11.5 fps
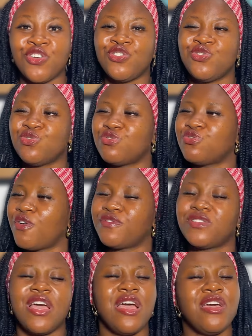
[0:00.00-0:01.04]
Just use
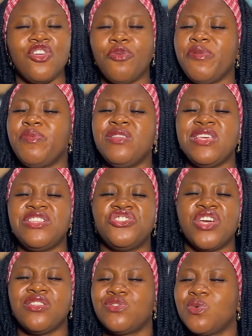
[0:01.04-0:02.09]
soft. Your baby
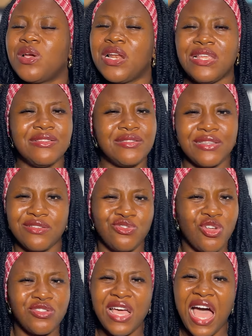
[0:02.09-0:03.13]
needs gentle
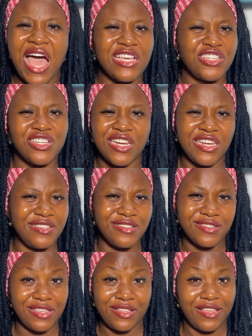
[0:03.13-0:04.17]
cleansing, not harsh
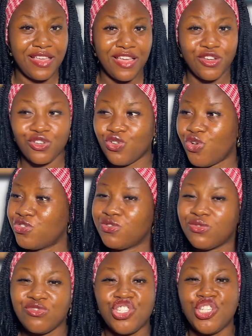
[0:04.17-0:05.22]
cleansing, not
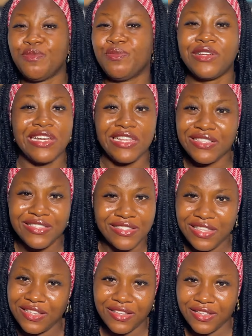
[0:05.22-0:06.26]
deep
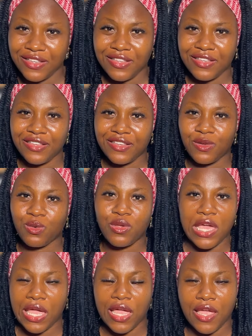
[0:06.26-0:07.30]
cleansing.
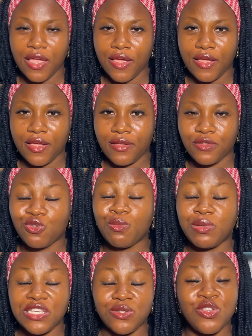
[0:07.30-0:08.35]
Okay? So
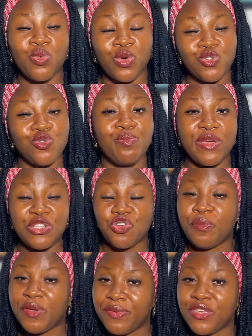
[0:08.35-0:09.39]
please, when you want to bathe
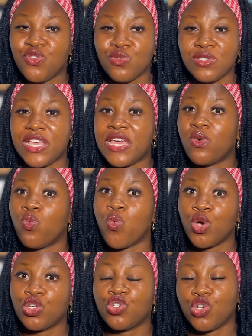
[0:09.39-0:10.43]
your baby, use a
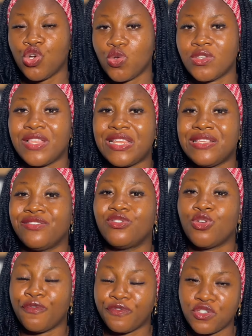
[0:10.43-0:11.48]
washcloth that is
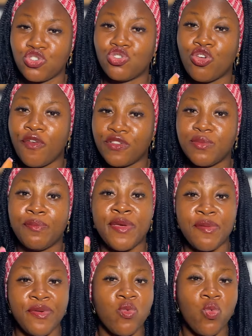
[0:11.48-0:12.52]
soft
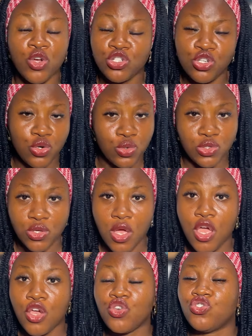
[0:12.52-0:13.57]
baby washcloth.
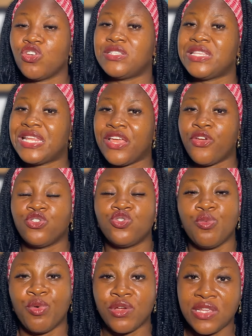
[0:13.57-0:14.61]
You just lather your
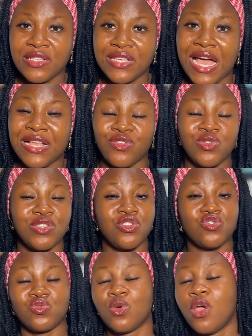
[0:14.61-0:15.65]
soap on it and use
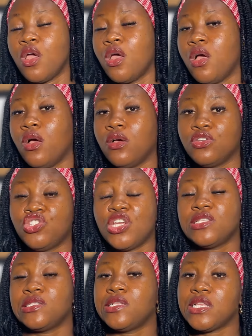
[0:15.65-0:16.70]
it to
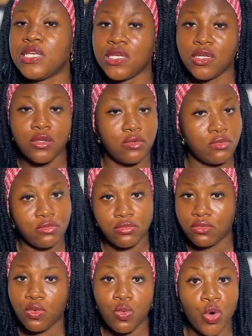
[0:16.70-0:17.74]
gently
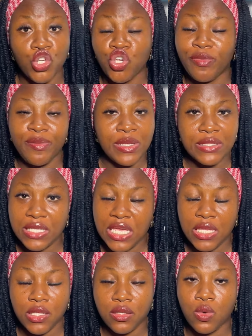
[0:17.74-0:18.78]
wash your baby's
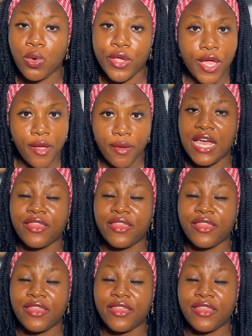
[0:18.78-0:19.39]
skin. Okay?